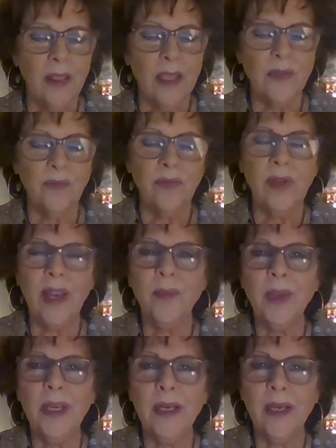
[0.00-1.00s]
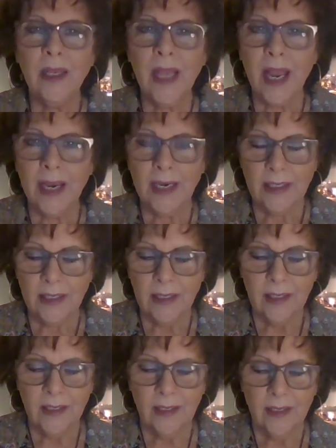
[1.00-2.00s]
this flaming light,
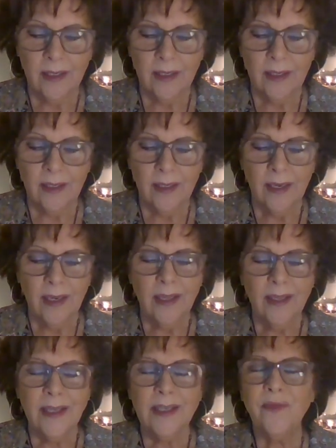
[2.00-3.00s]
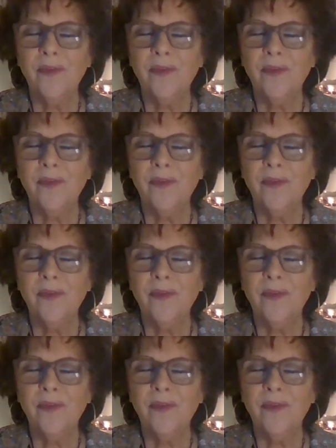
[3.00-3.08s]
this